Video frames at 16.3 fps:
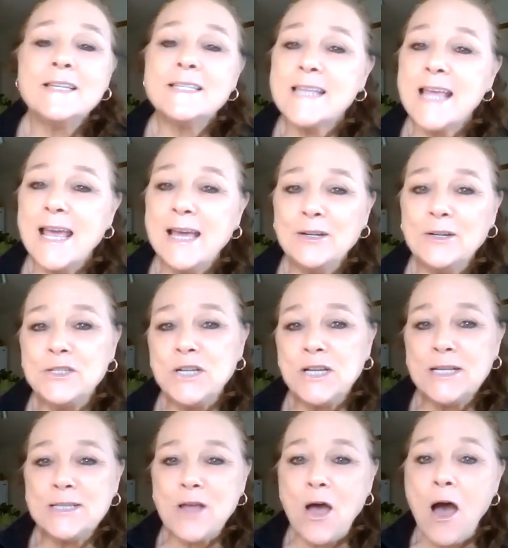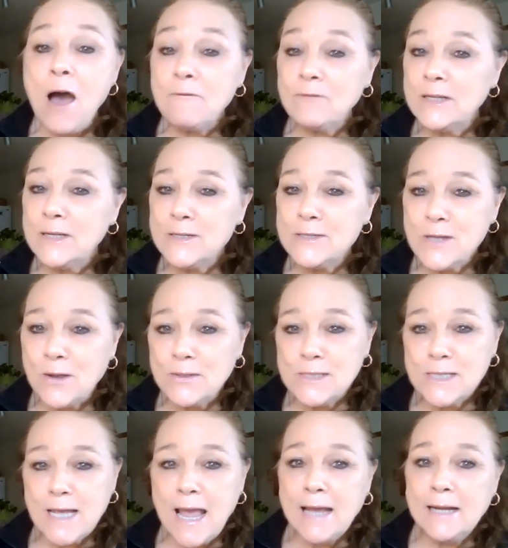This energy is often
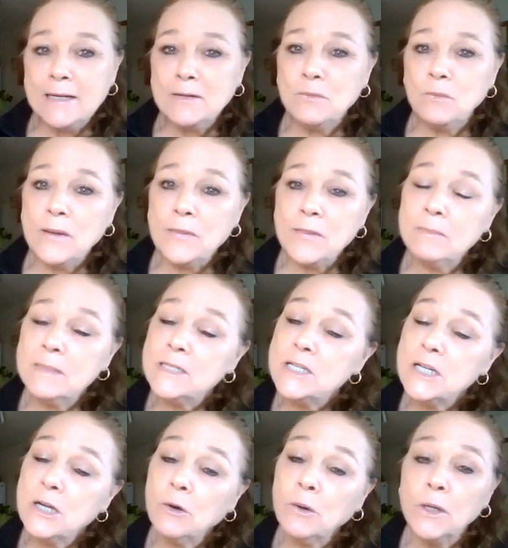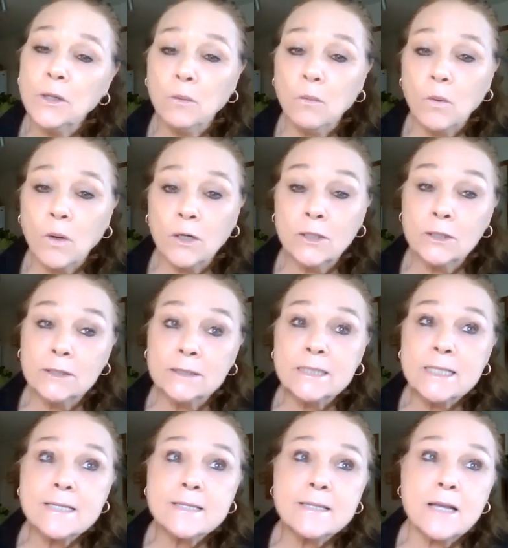associated with the material world,